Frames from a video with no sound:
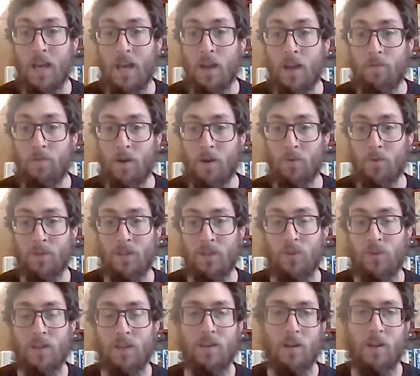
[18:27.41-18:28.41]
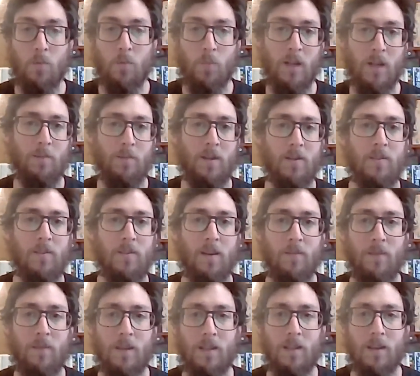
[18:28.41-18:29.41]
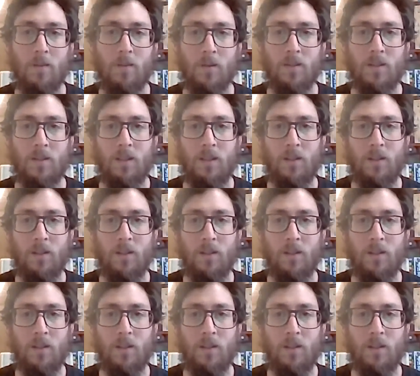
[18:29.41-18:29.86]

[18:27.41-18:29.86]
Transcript: And if anyone's interested, I will upload that video onto